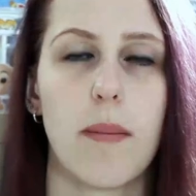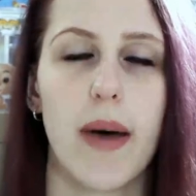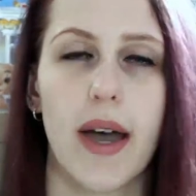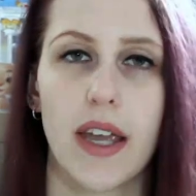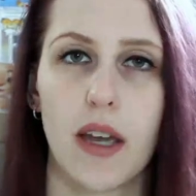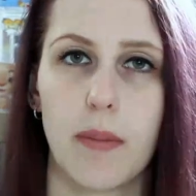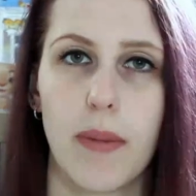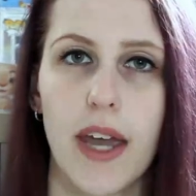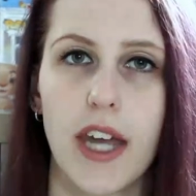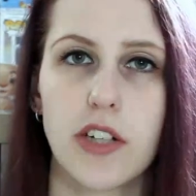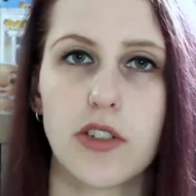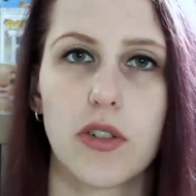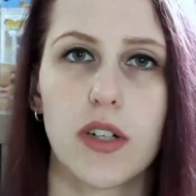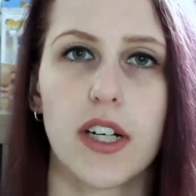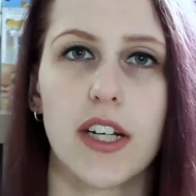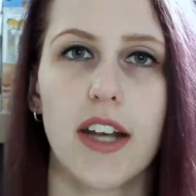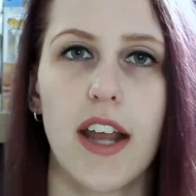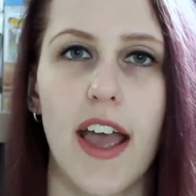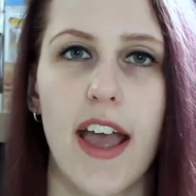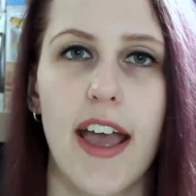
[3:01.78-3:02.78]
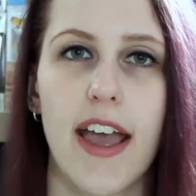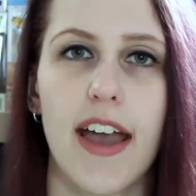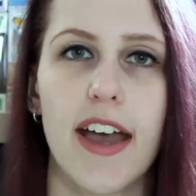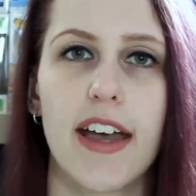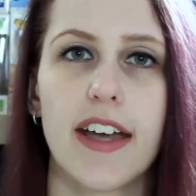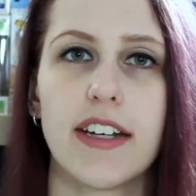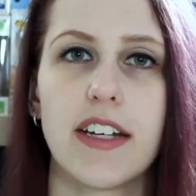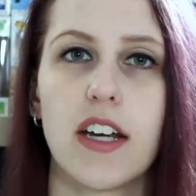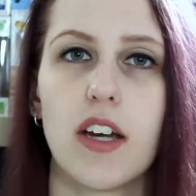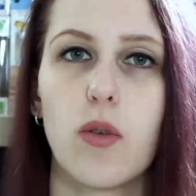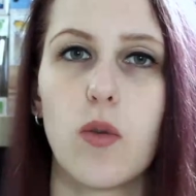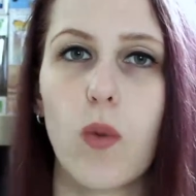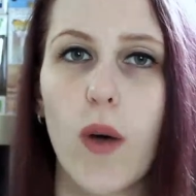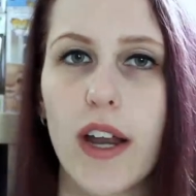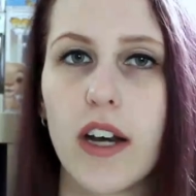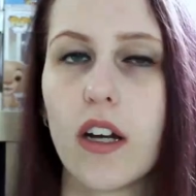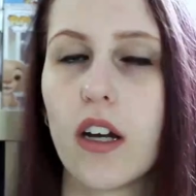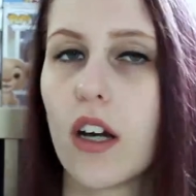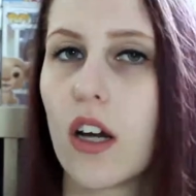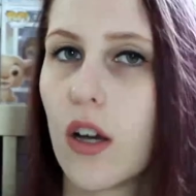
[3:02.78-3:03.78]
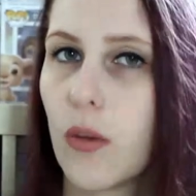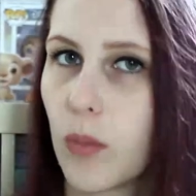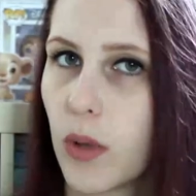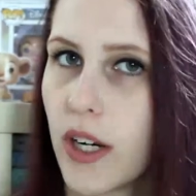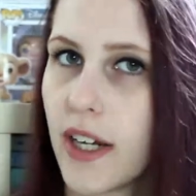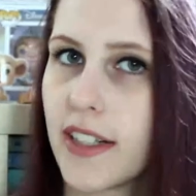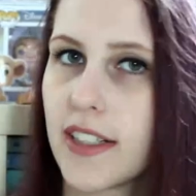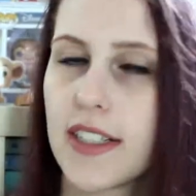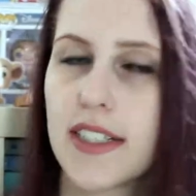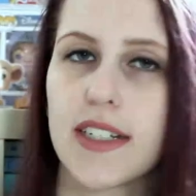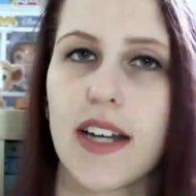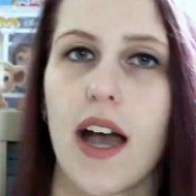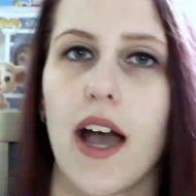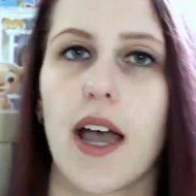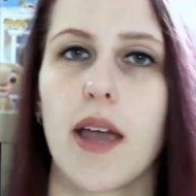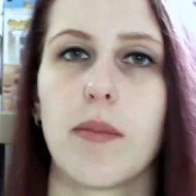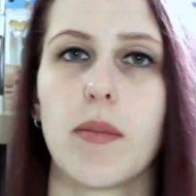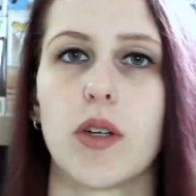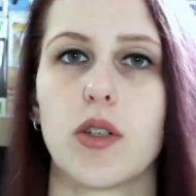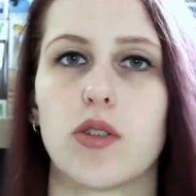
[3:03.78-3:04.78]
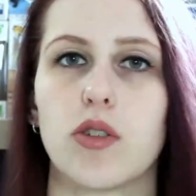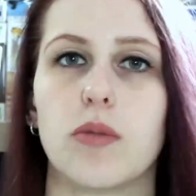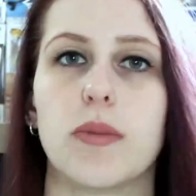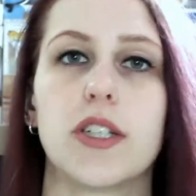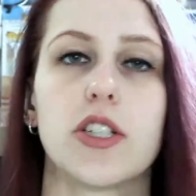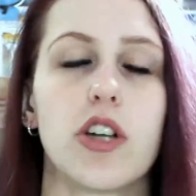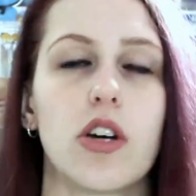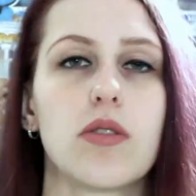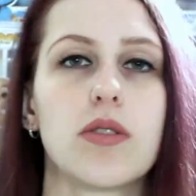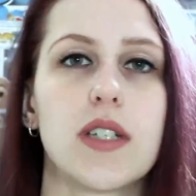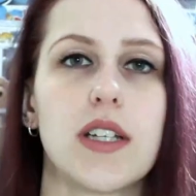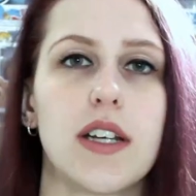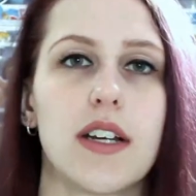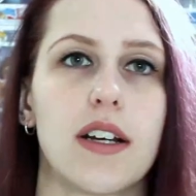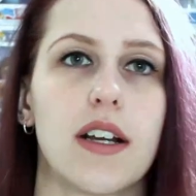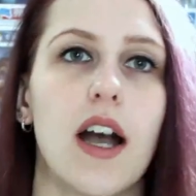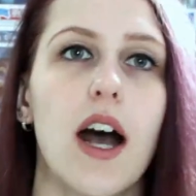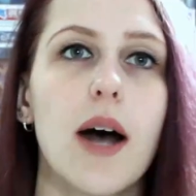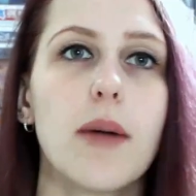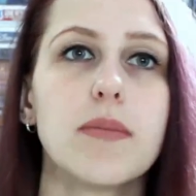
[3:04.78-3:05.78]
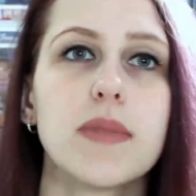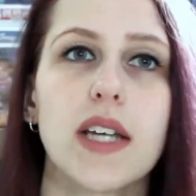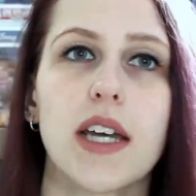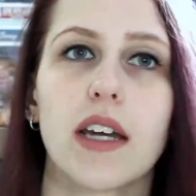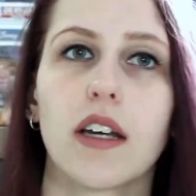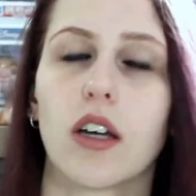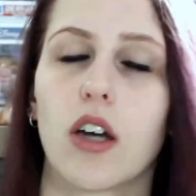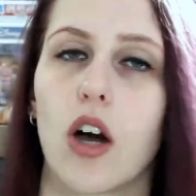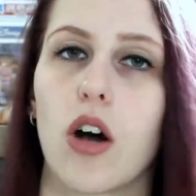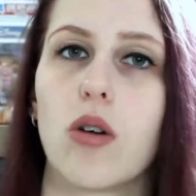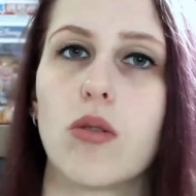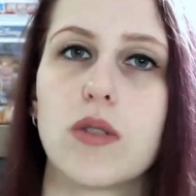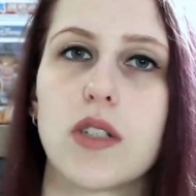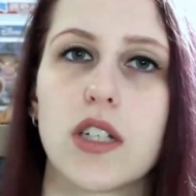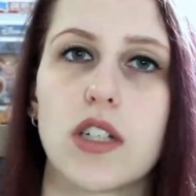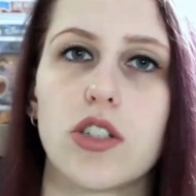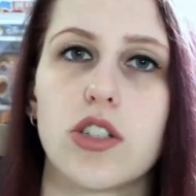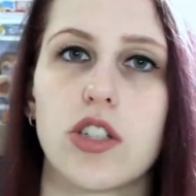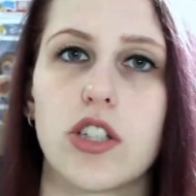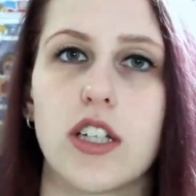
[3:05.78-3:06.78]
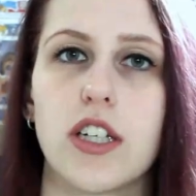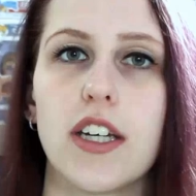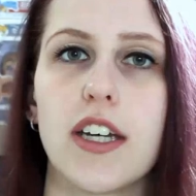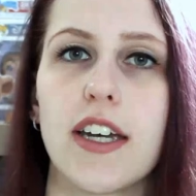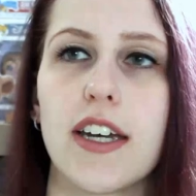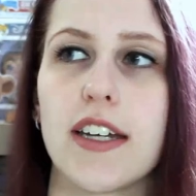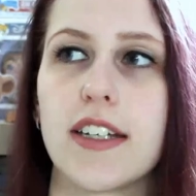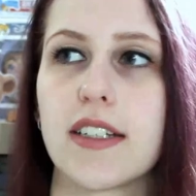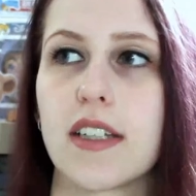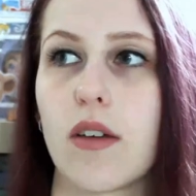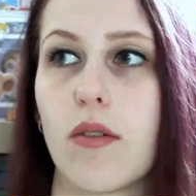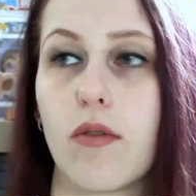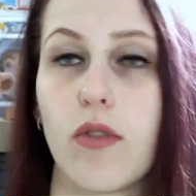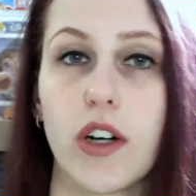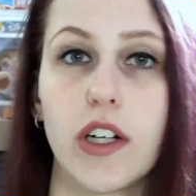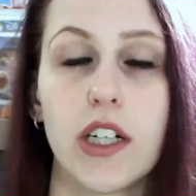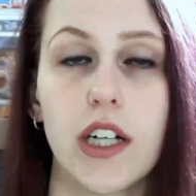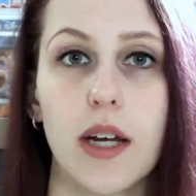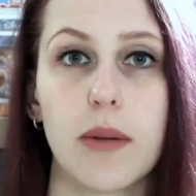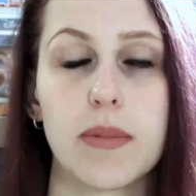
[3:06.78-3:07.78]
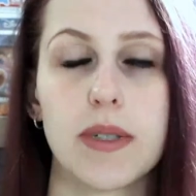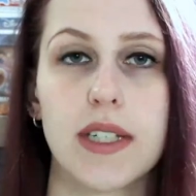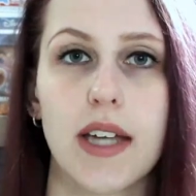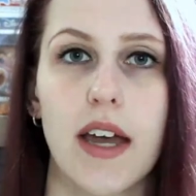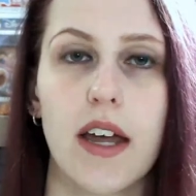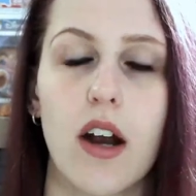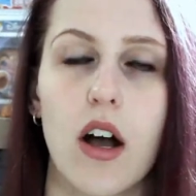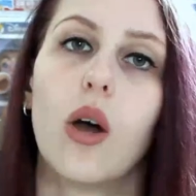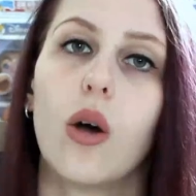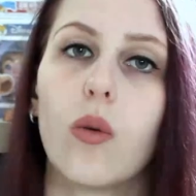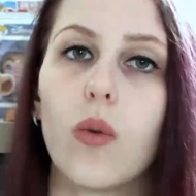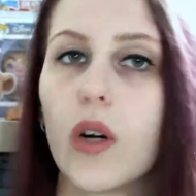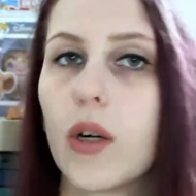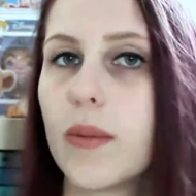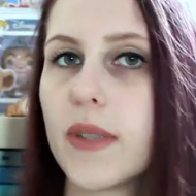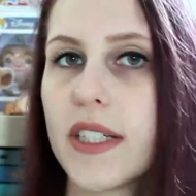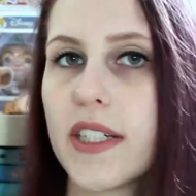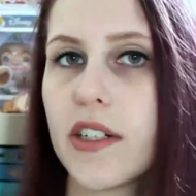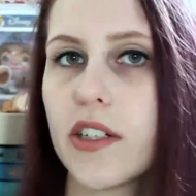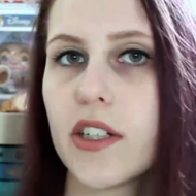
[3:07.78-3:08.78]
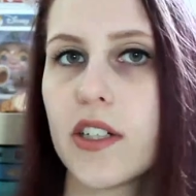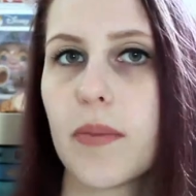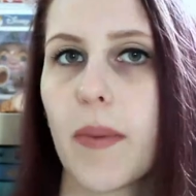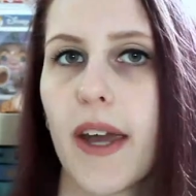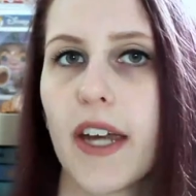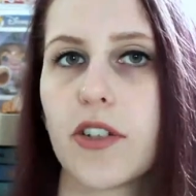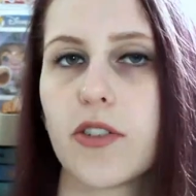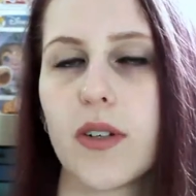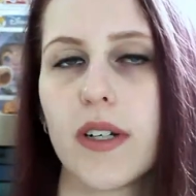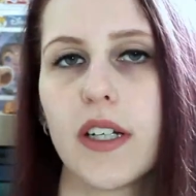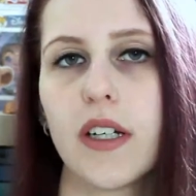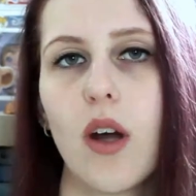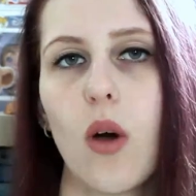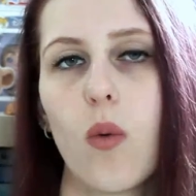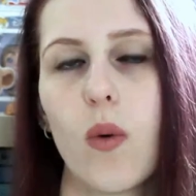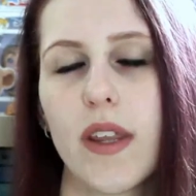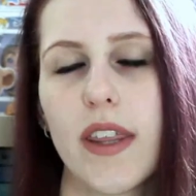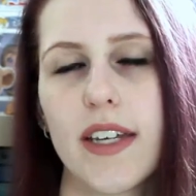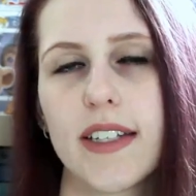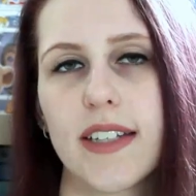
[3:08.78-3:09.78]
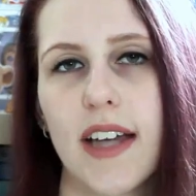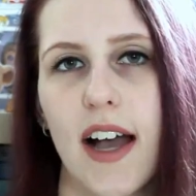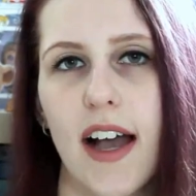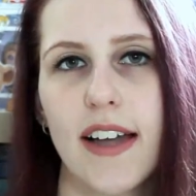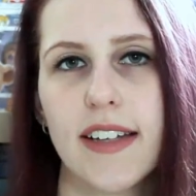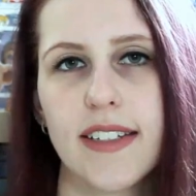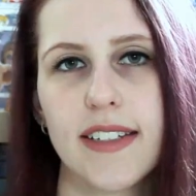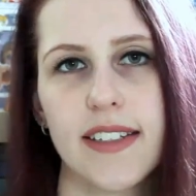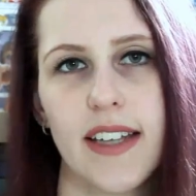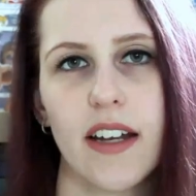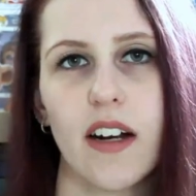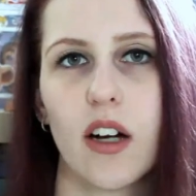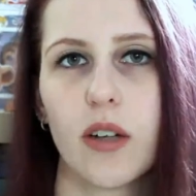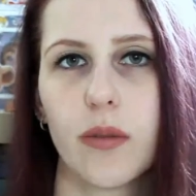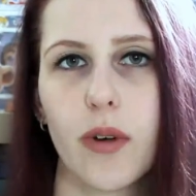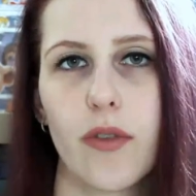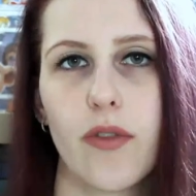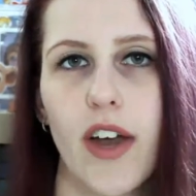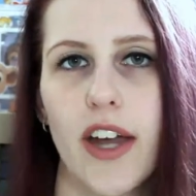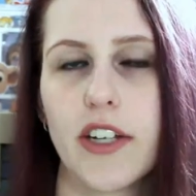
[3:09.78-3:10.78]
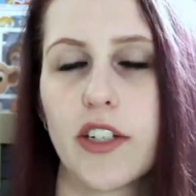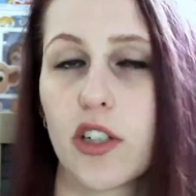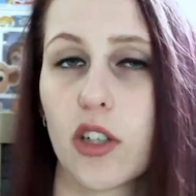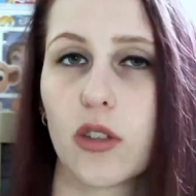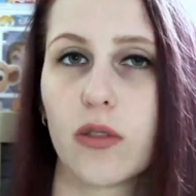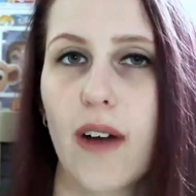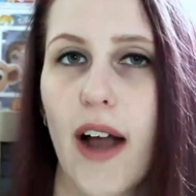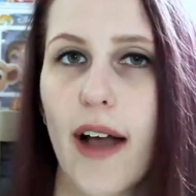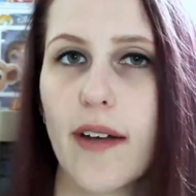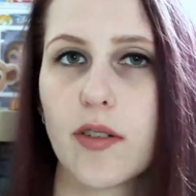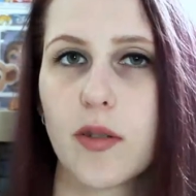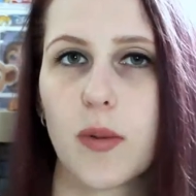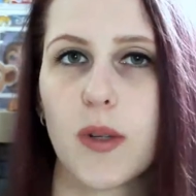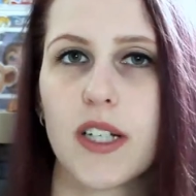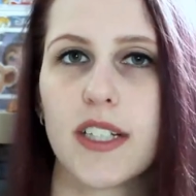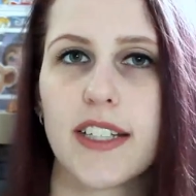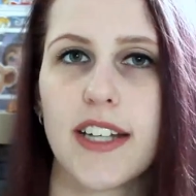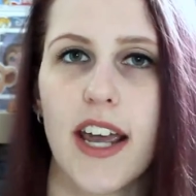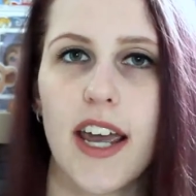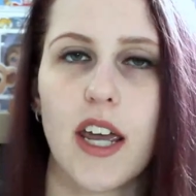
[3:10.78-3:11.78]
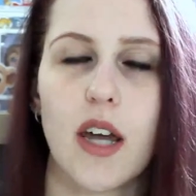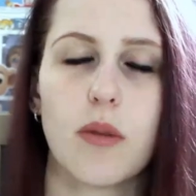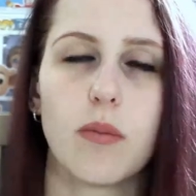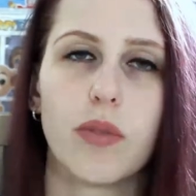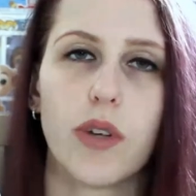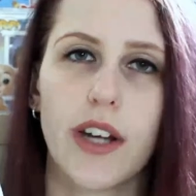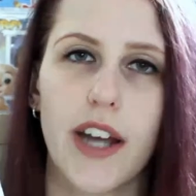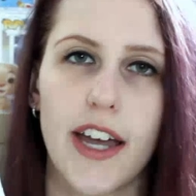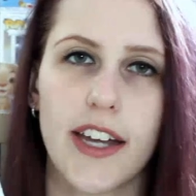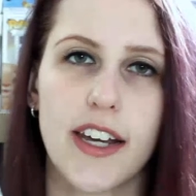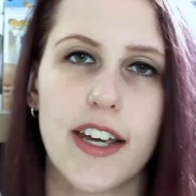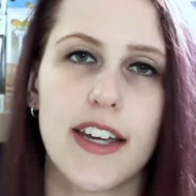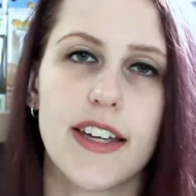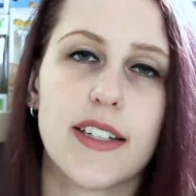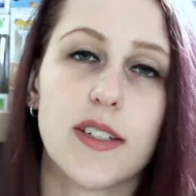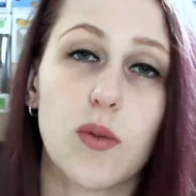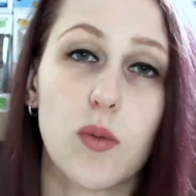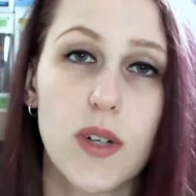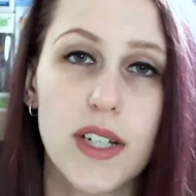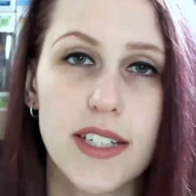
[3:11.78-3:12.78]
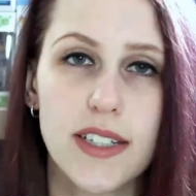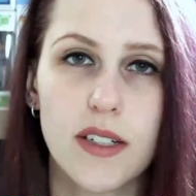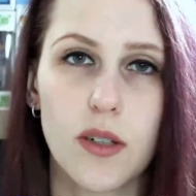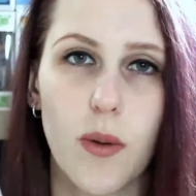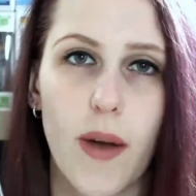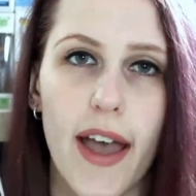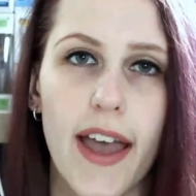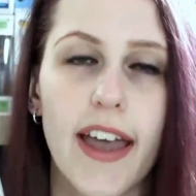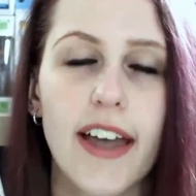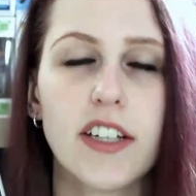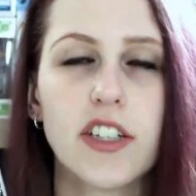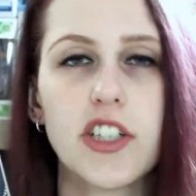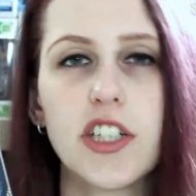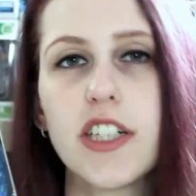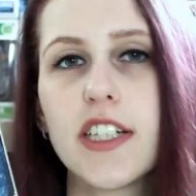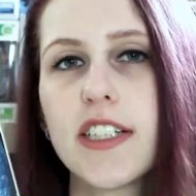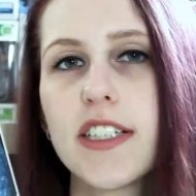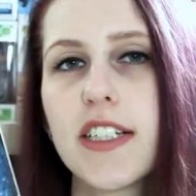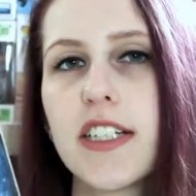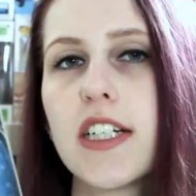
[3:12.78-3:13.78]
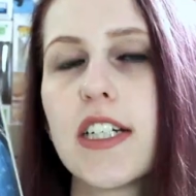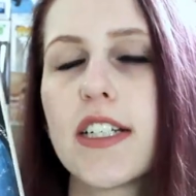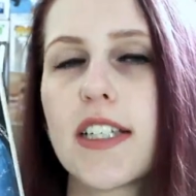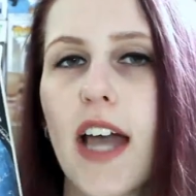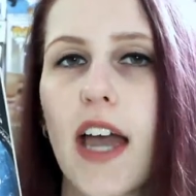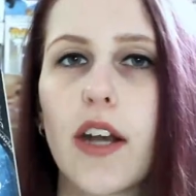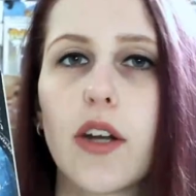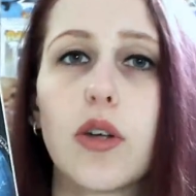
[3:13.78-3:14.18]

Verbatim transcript: by a patron, and when Brianna's time to be chosen comes and goes, she is very upset. When a mysterious patron with his eyes set on revenge arrives one day, Brianna is whisked away and she needs to decide